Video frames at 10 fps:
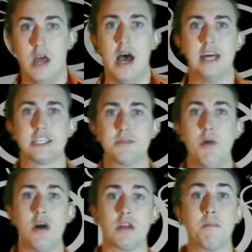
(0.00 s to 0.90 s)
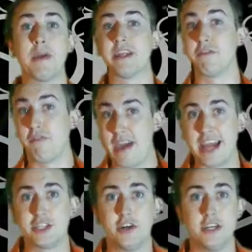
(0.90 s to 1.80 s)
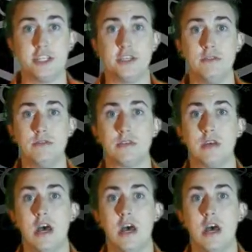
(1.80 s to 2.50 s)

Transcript: On smaller, manufactured issues,